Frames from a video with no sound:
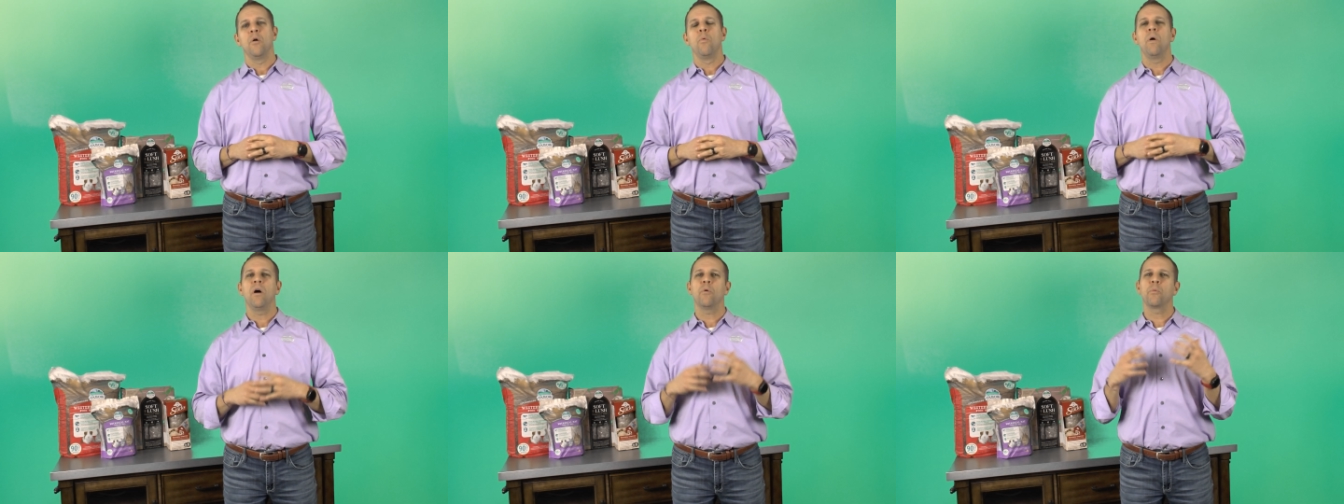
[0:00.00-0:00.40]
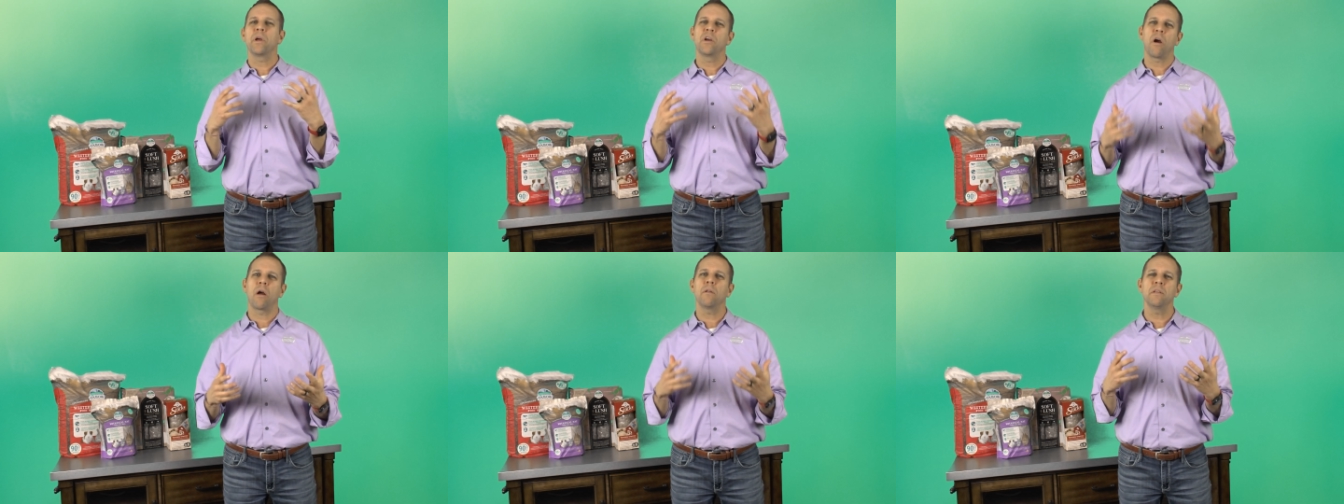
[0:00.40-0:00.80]
Well,
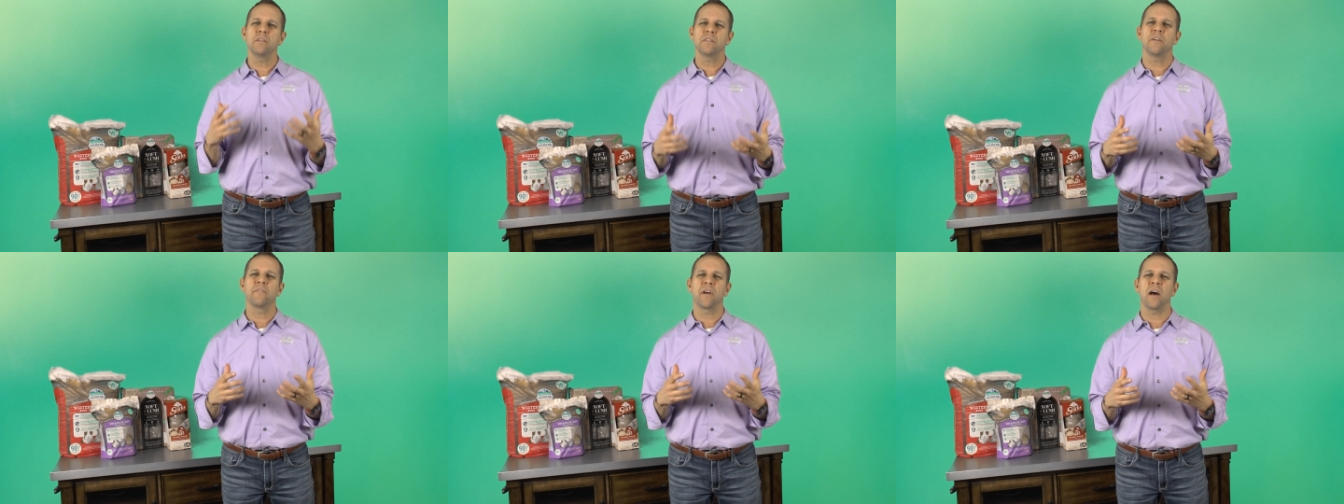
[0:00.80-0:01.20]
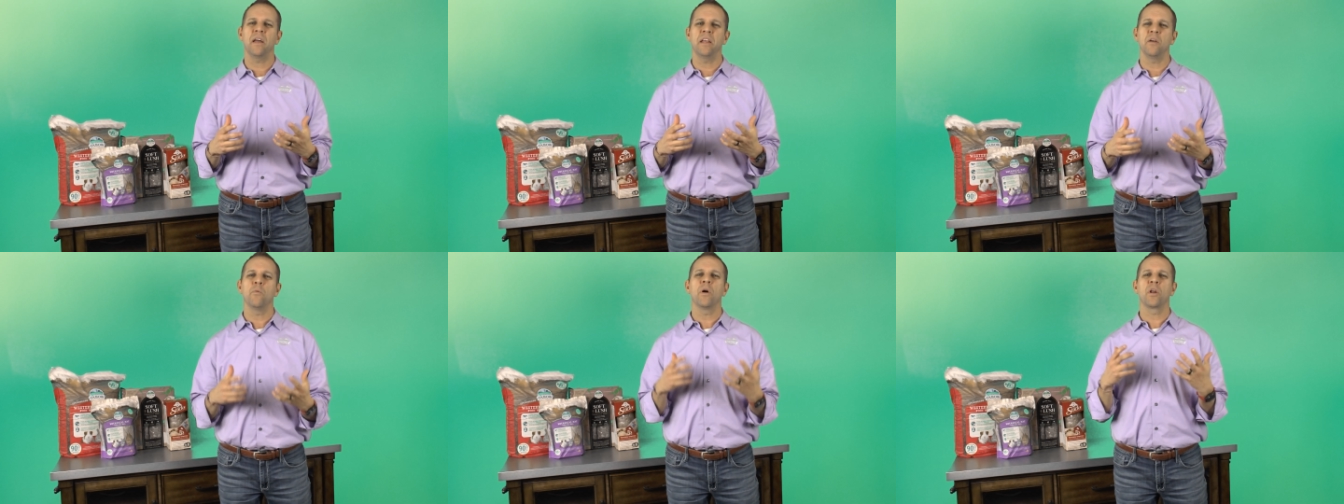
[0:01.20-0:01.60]
regardless of
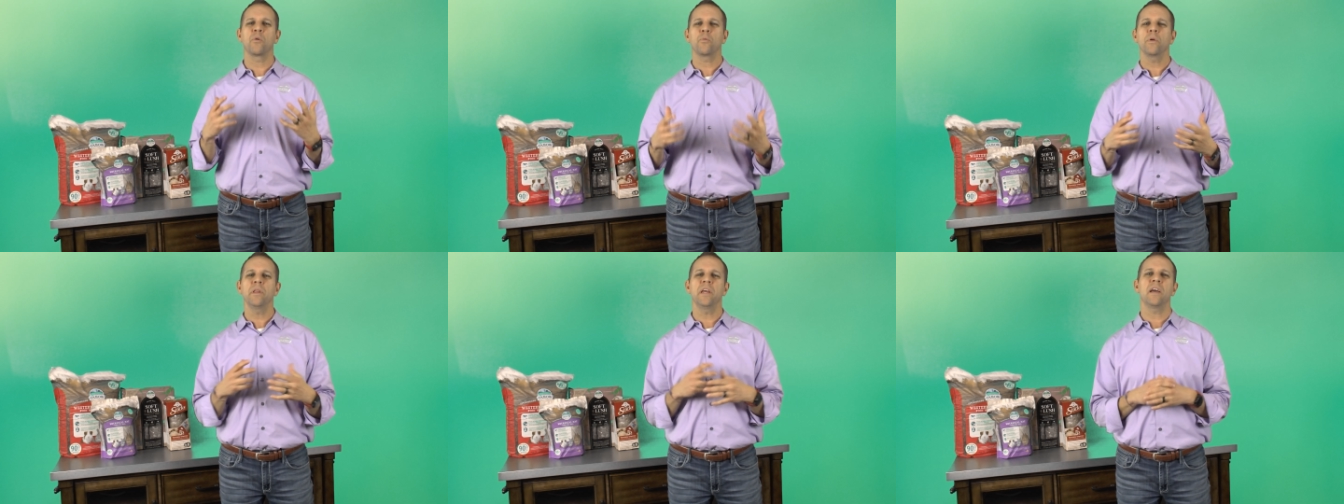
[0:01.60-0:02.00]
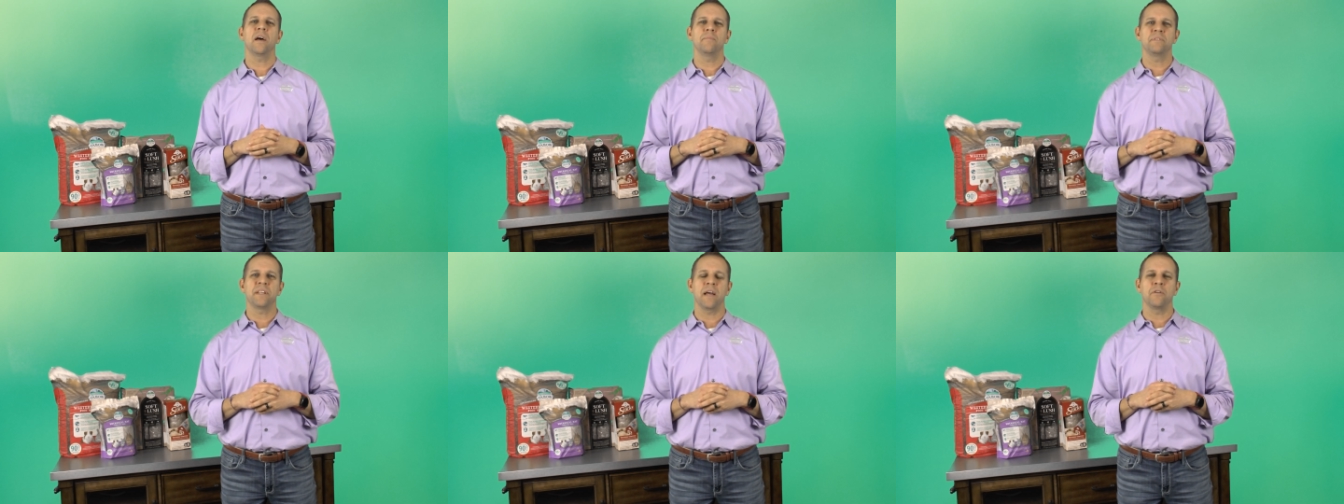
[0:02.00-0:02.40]
cutting, what it really
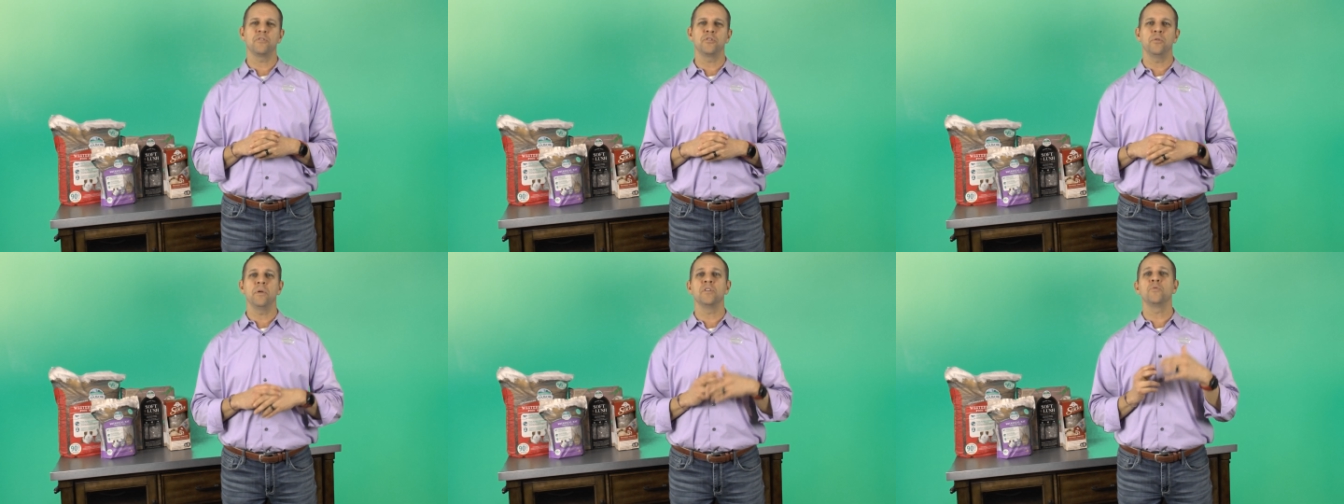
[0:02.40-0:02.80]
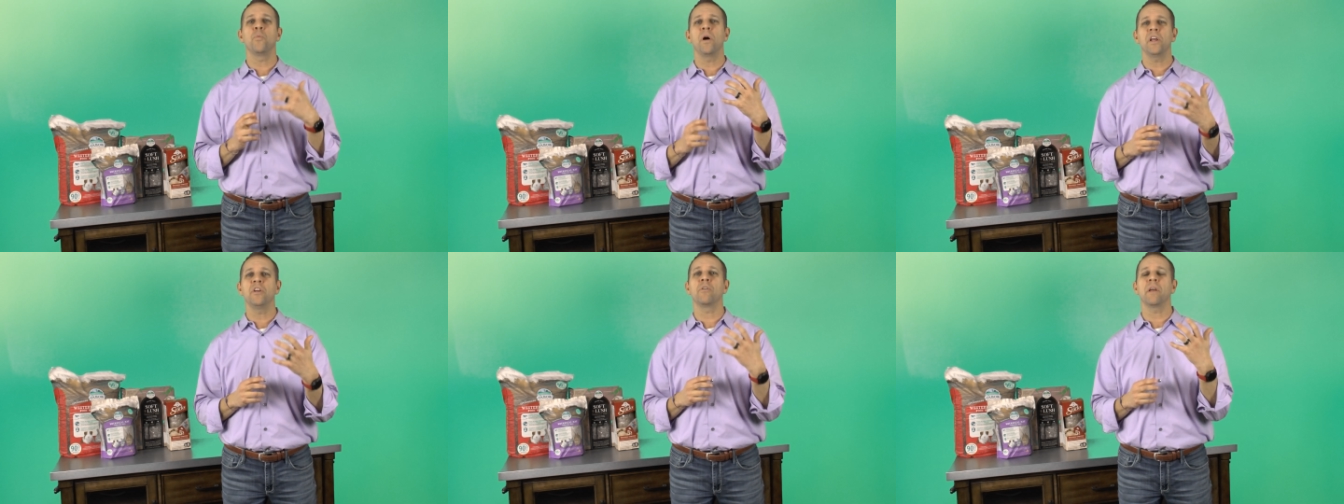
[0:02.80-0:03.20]
comes down to is
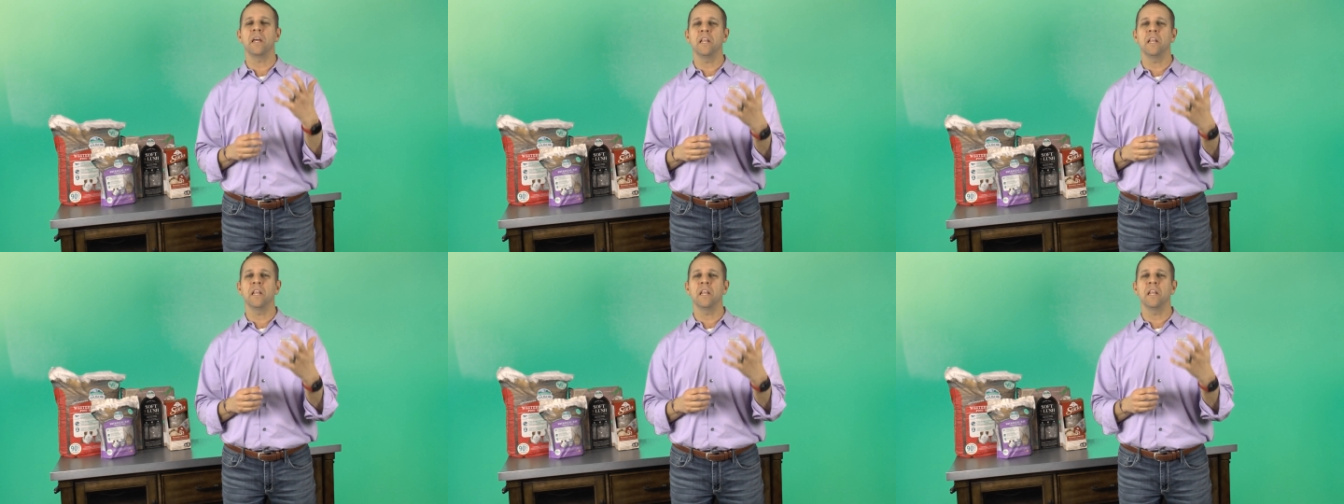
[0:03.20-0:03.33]
what your